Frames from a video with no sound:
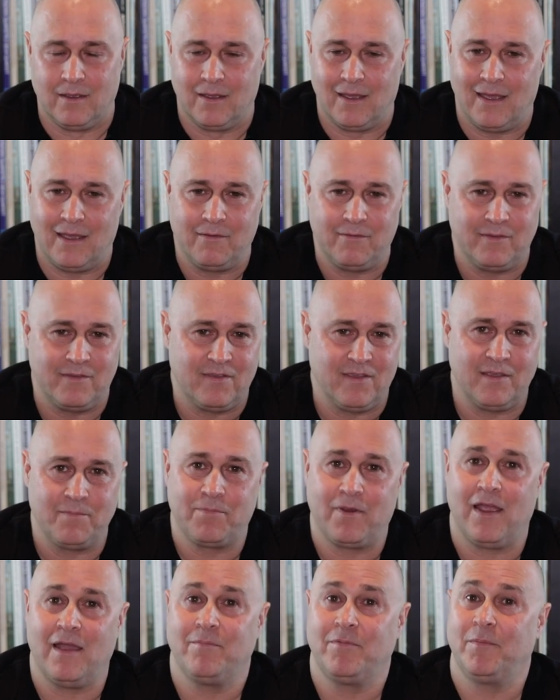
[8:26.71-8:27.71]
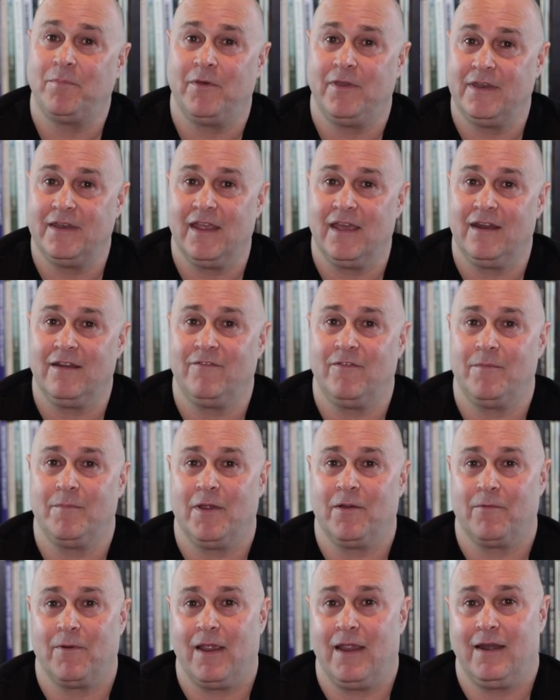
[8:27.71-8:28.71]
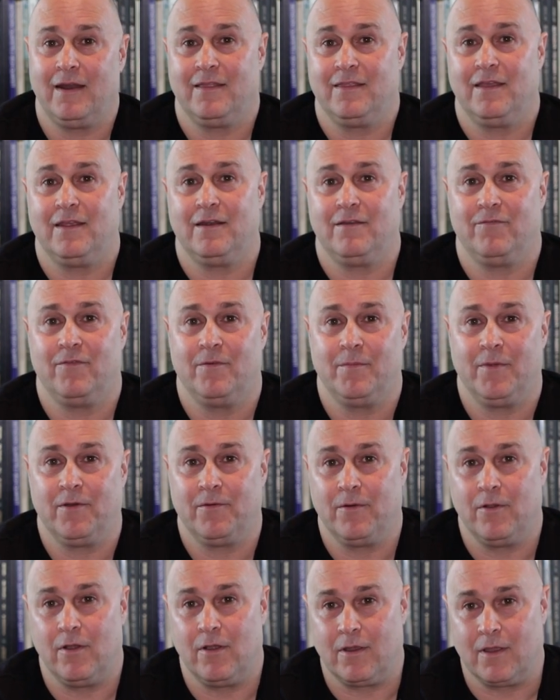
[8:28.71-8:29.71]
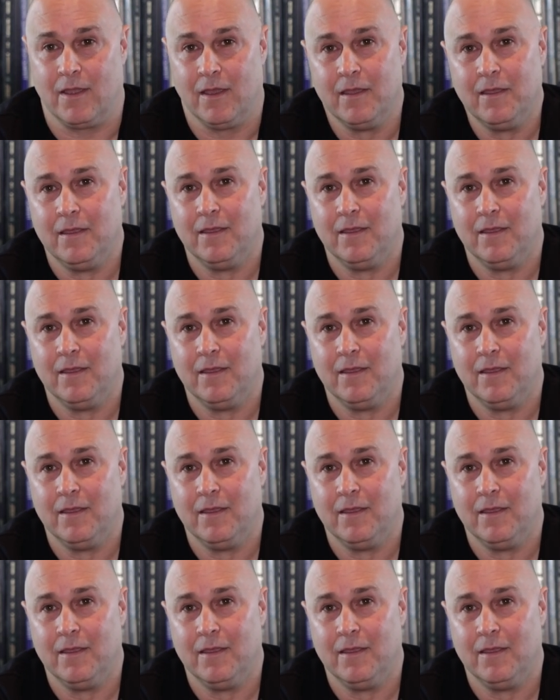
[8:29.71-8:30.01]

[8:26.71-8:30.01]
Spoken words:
I would say probably none of them are right and none of them are wrong.